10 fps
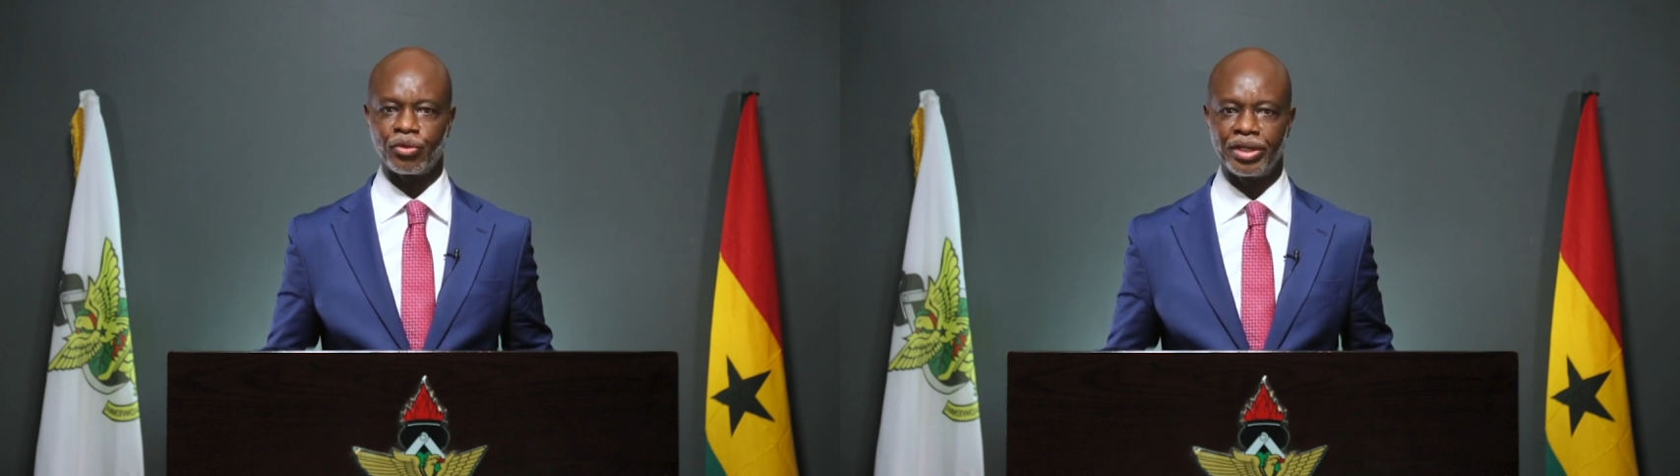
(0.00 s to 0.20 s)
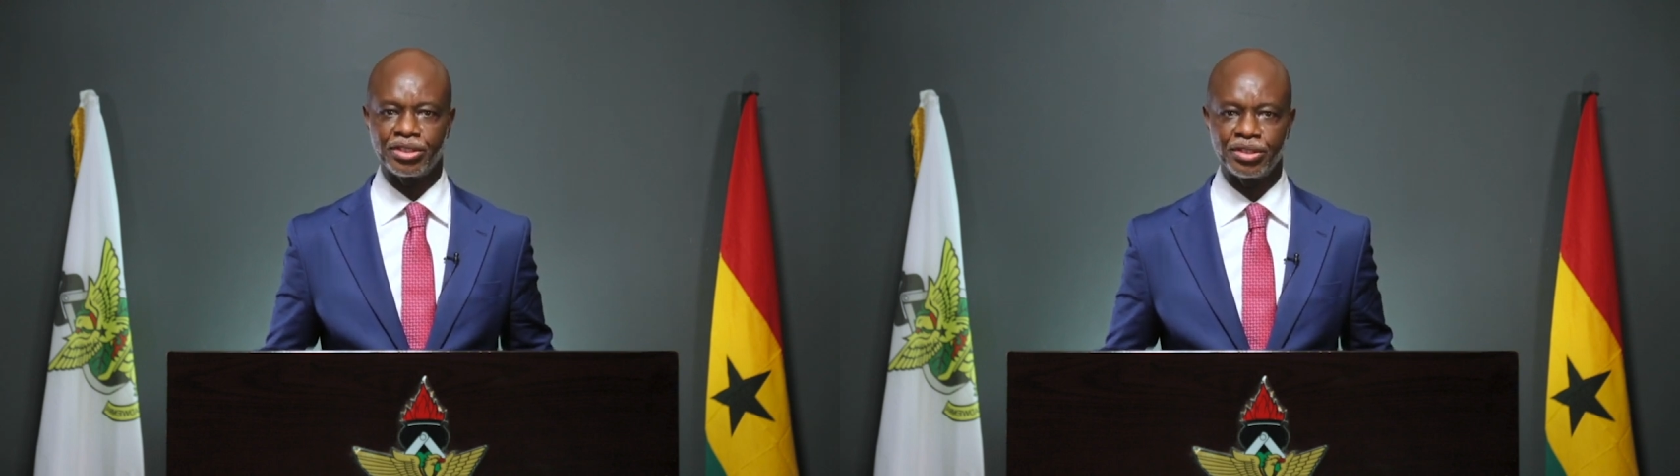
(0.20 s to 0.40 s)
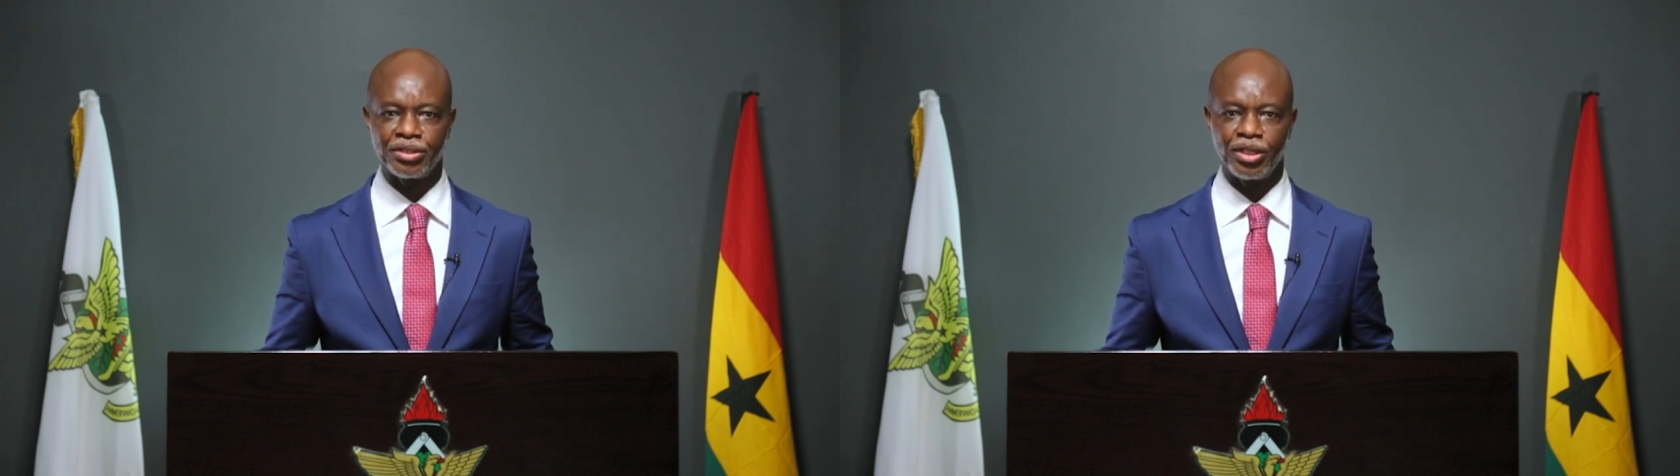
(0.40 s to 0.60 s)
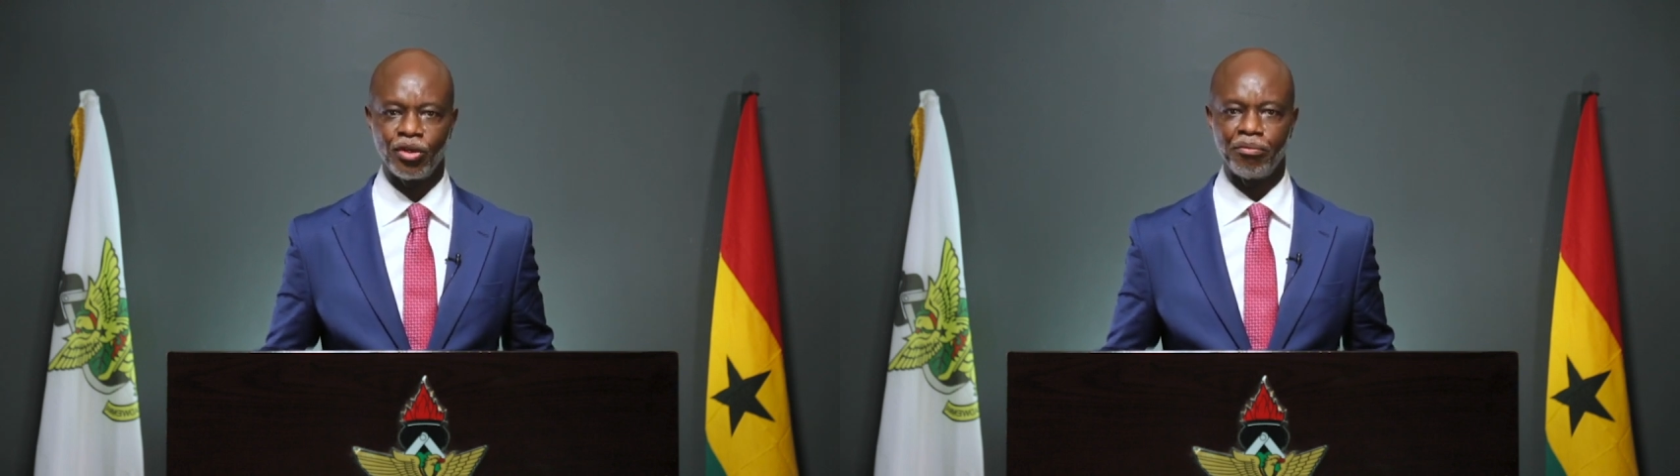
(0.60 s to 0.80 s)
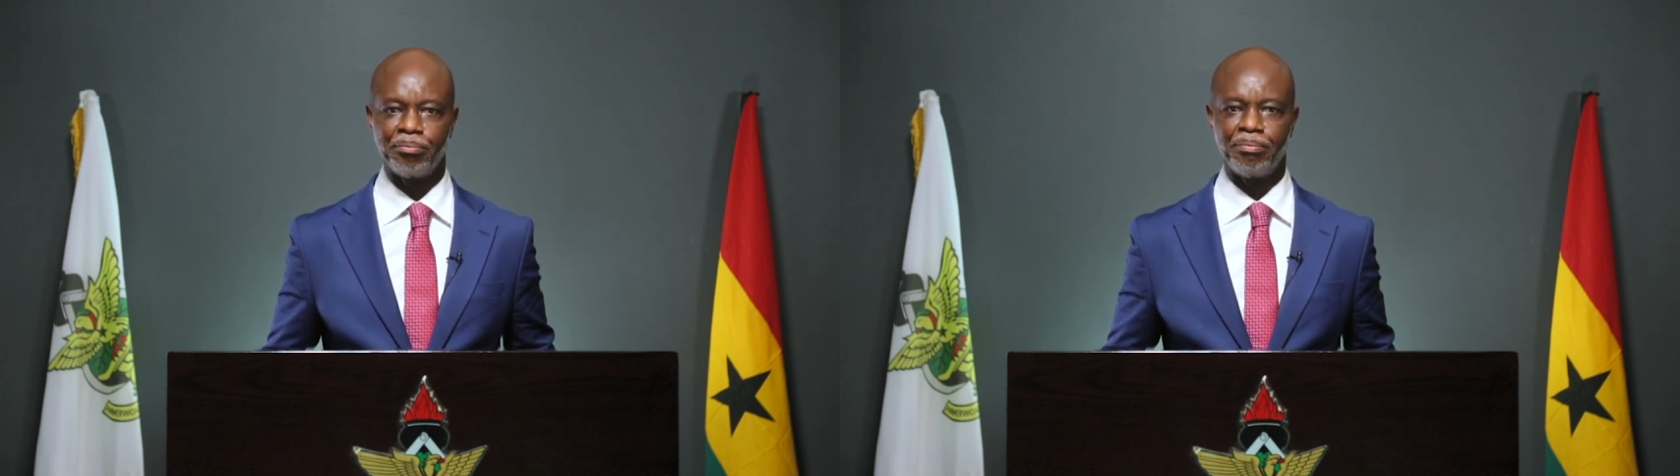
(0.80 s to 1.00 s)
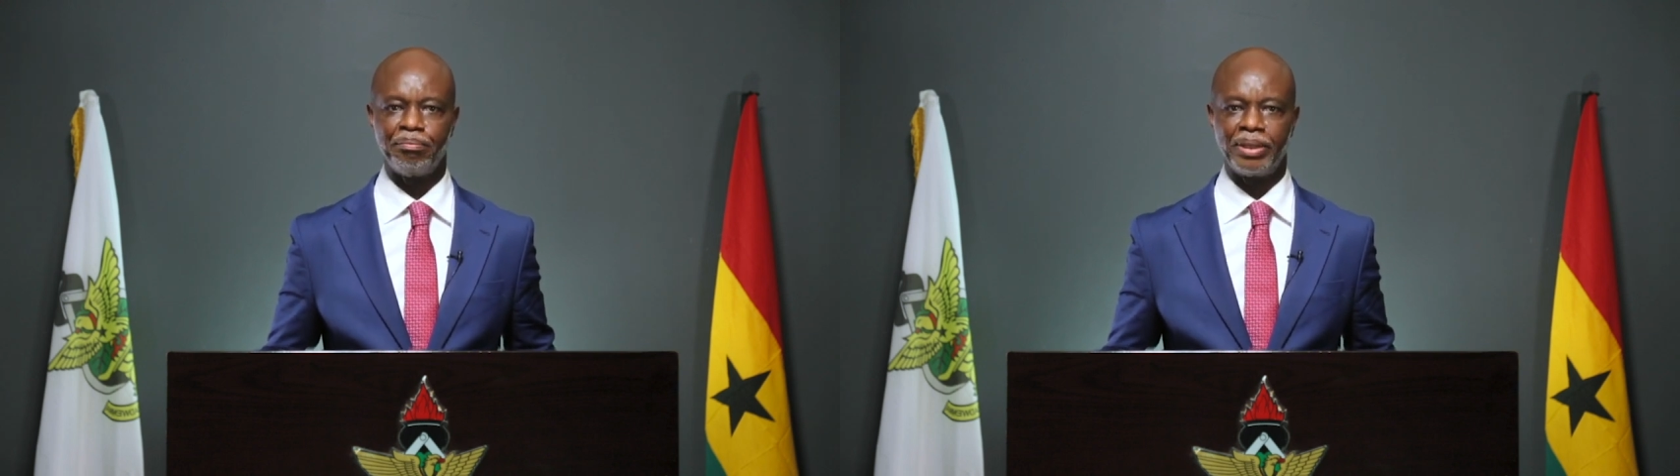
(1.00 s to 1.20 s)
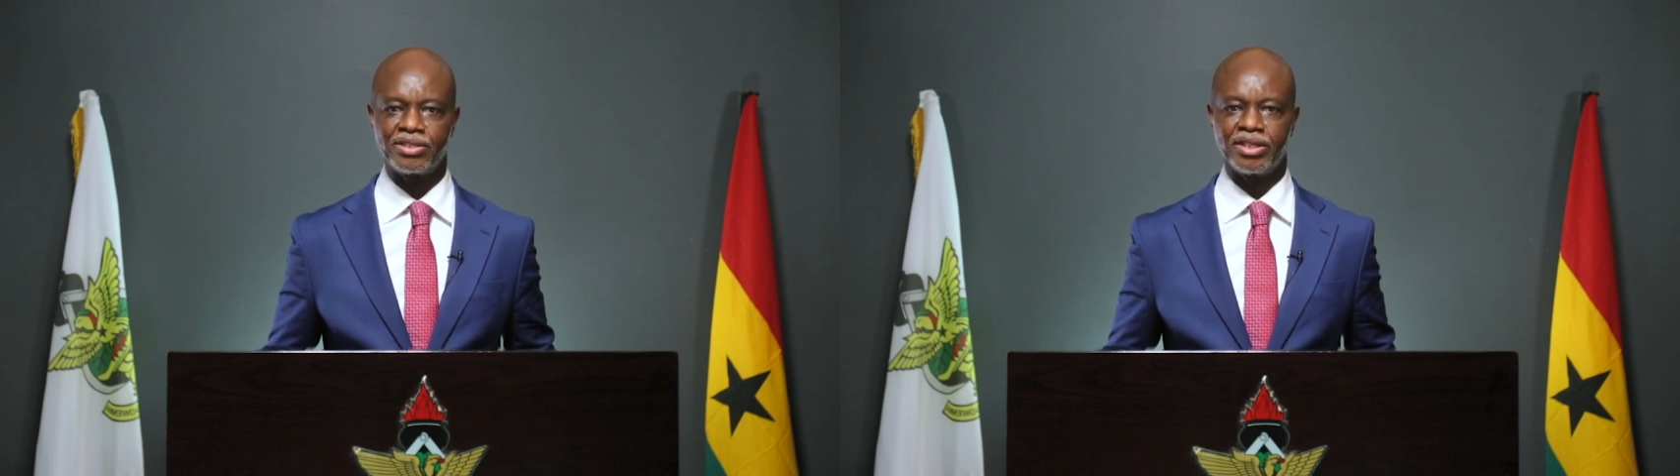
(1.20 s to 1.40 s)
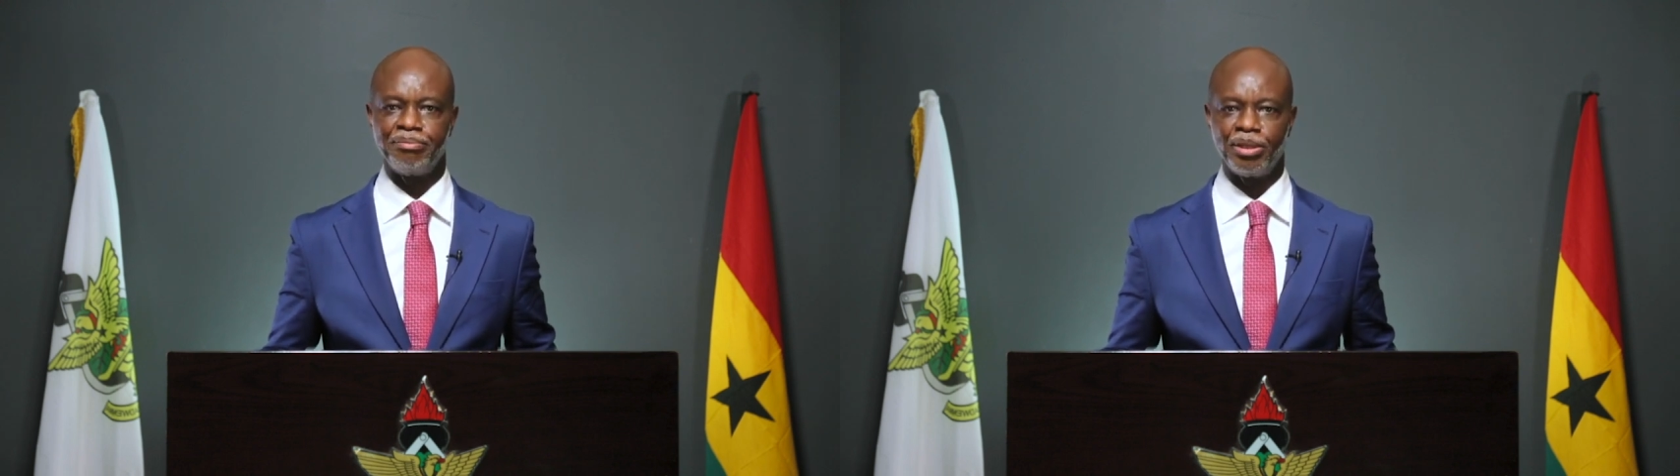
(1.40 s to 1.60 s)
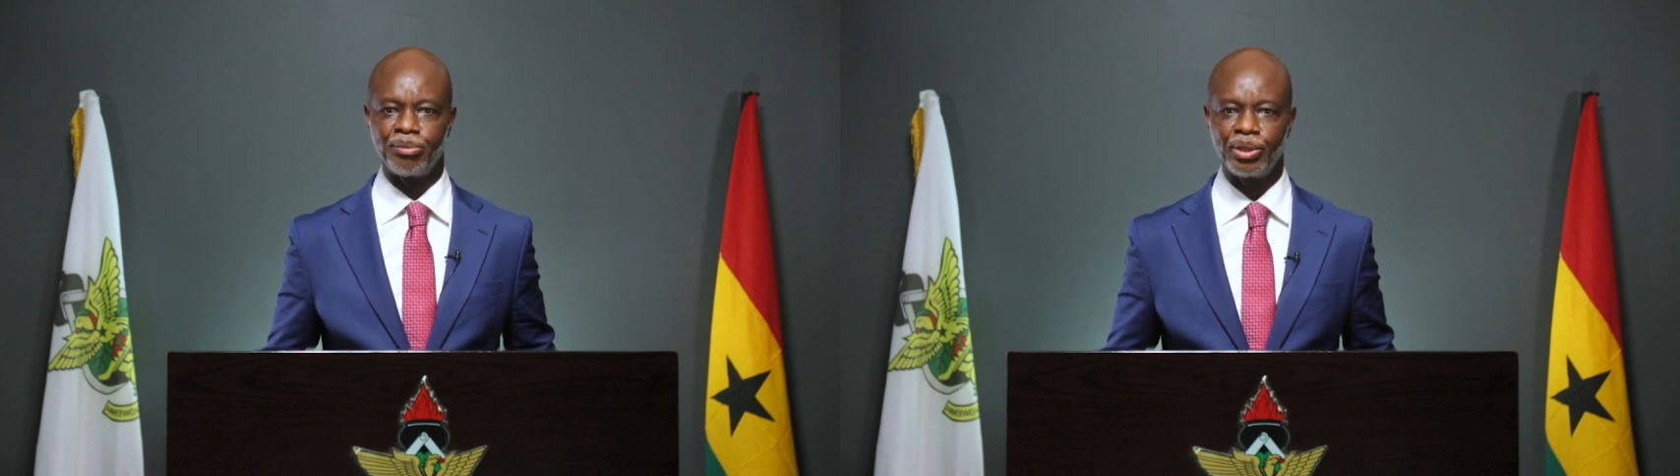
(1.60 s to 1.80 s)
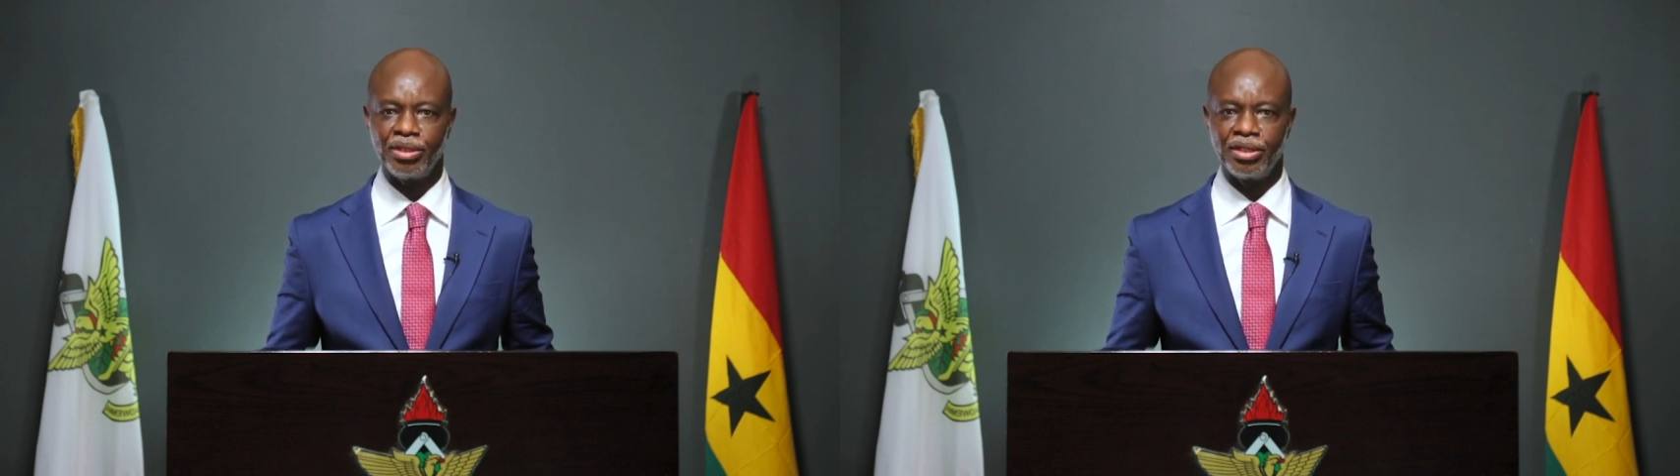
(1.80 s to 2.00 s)
Crunchy of blessed
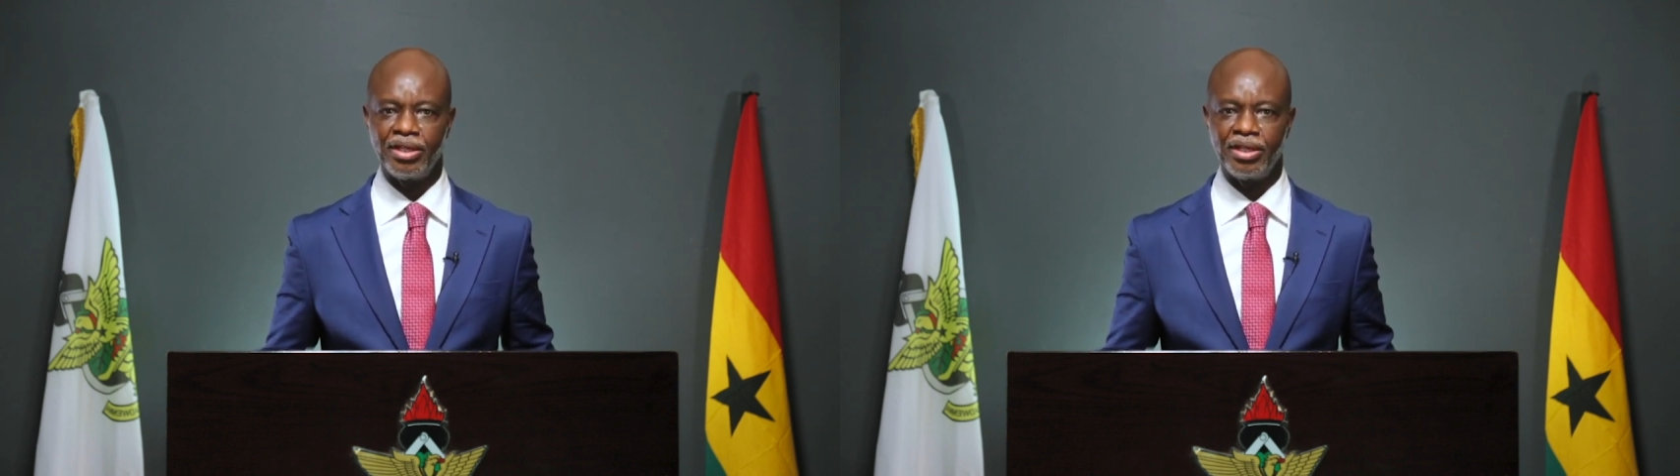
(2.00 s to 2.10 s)
memory,